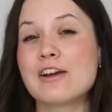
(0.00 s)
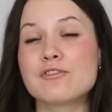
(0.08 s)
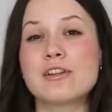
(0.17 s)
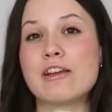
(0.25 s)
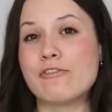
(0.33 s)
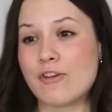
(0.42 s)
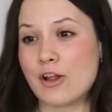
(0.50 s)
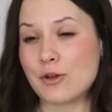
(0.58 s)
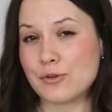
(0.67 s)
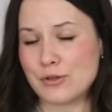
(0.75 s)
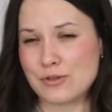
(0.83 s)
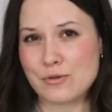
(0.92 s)
actually
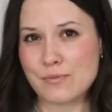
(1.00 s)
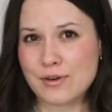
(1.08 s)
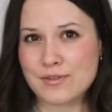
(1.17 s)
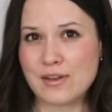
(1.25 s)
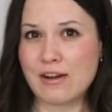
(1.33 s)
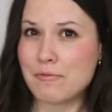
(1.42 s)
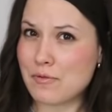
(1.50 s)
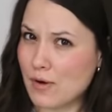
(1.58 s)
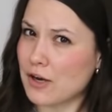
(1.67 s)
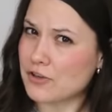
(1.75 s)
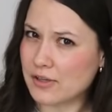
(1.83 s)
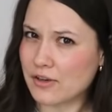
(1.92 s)
fellow YouTubers, and I've been
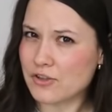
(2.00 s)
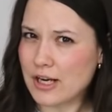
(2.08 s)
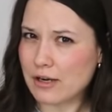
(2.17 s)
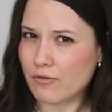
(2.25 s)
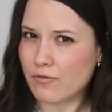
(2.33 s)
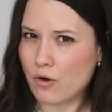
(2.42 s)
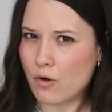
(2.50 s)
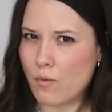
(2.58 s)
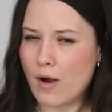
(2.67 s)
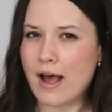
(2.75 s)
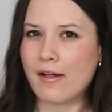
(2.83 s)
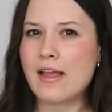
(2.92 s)
watching their channel for a
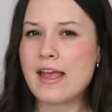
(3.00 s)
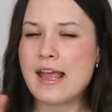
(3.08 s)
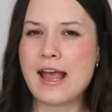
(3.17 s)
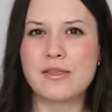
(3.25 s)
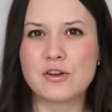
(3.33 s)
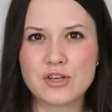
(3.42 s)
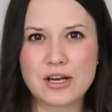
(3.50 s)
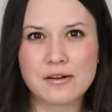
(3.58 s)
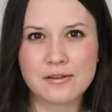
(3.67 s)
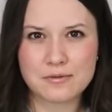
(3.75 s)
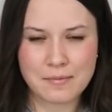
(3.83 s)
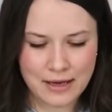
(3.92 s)
while, and their
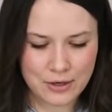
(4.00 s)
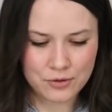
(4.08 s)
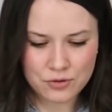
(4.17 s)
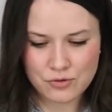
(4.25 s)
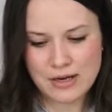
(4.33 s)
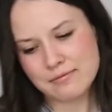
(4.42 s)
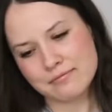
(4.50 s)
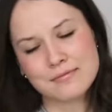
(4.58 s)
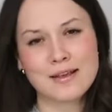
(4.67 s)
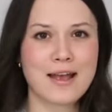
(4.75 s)
channel is Mango Street.